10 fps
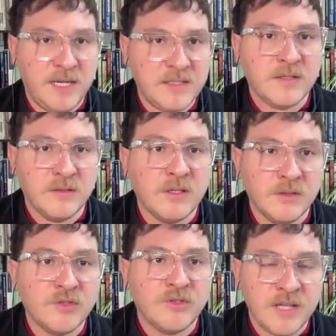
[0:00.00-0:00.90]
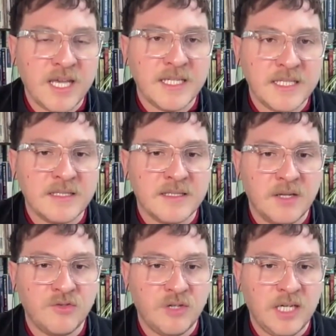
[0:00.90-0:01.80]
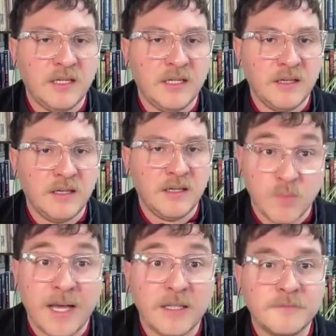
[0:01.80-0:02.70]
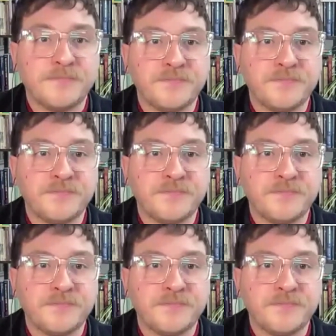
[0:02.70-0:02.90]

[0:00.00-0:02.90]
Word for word: political culture in the 18th century as well.